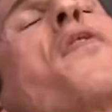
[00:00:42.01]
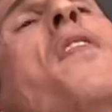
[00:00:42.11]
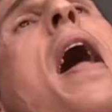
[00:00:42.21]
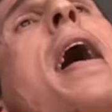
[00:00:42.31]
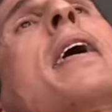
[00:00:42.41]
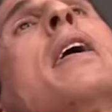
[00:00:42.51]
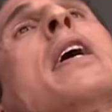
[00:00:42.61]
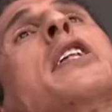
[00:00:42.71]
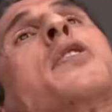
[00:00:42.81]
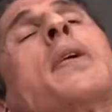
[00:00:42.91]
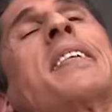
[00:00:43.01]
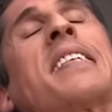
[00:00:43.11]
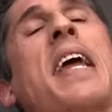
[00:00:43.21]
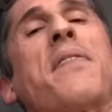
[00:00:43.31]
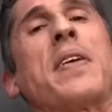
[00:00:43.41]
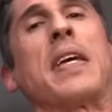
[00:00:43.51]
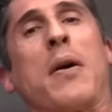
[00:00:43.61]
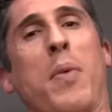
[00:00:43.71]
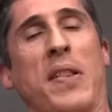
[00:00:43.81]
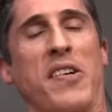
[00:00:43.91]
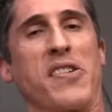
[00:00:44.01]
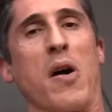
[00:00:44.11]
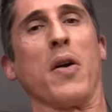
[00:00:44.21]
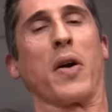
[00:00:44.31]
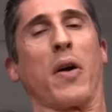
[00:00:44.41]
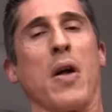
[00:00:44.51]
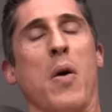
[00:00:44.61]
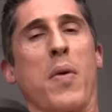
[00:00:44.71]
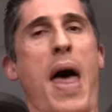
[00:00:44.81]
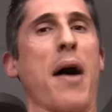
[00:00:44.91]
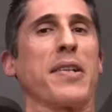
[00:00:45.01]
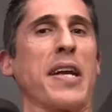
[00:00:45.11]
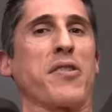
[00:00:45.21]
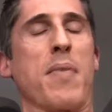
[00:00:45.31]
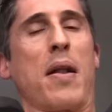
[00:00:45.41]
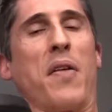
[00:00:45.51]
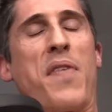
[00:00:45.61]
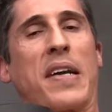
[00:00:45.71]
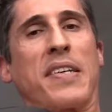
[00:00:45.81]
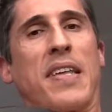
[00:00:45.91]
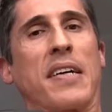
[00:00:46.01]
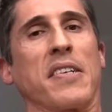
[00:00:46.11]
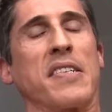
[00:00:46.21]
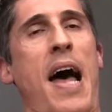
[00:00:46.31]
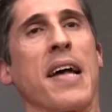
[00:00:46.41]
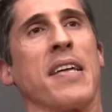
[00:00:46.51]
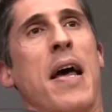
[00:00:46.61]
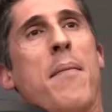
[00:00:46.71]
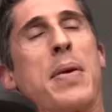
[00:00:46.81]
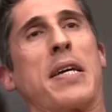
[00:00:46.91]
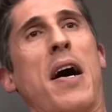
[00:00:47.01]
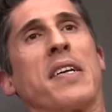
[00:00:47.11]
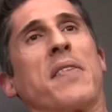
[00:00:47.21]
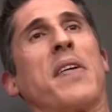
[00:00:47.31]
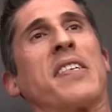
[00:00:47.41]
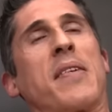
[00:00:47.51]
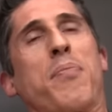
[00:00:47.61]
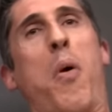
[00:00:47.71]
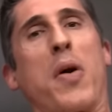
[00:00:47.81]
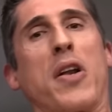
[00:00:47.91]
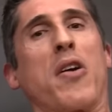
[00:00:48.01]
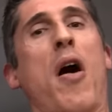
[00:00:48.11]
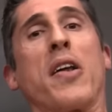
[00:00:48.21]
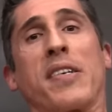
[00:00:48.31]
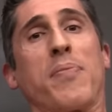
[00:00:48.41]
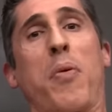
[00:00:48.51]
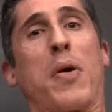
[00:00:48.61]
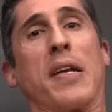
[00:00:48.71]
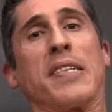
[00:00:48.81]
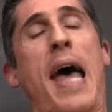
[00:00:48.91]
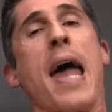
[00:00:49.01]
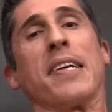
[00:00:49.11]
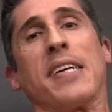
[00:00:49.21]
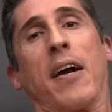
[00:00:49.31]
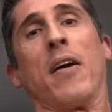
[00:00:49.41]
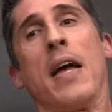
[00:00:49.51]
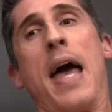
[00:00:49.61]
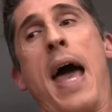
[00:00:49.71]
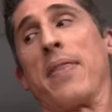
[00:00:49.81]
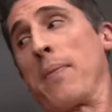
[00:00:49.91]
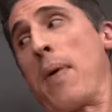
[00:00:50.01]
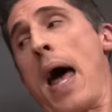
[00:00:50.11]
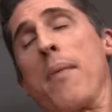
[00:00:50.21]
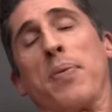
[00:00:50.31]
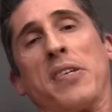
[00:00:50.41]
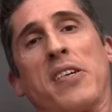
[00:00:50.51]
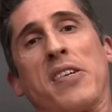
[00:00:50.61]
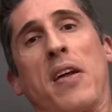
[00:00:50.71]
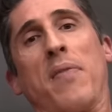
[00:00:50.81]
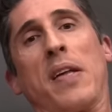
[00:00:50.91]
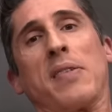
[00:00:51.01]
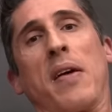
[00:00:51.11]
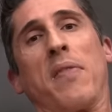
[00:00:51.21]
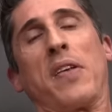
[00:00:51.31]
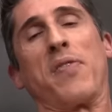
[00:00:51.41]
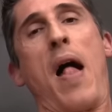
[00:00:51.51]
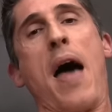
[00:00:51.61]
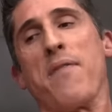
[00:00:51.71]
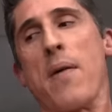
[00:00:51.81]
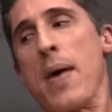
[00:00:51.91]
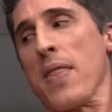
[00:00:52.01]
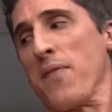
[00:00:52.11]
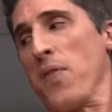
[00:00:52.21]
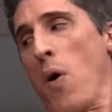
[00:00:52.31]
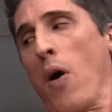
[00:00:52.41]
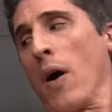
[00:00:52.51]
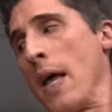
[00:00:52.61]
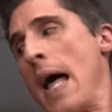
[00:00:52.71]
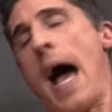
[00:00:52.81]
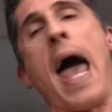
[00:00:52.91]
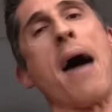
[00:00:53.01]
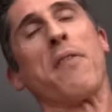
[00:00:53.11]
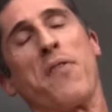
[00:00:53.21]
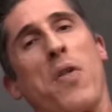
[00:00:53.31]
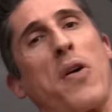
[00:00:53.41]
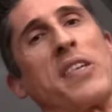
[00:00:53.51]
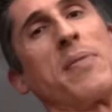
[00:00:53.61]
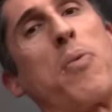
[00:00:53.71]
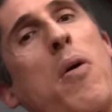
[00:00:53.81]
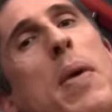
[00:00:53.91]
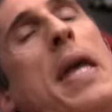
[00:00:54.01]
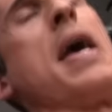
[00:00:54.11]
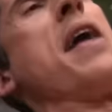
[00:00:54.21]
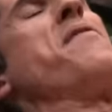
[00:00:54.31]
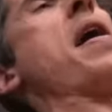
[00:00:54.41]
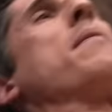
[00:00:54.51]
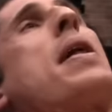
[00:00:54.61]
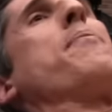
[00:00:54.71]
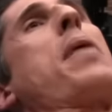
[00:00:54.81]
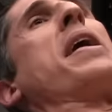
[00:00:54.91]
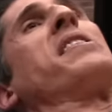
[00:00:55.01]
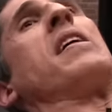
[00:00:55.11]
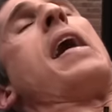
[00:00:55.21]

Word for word: fly to its safety with the shoulder without detrimental effects to the exercise because of this supported or unsupported status here at the bottom position of this, of this fly. If I'm on the floor, I have a floor to support me. If I'm on a bench,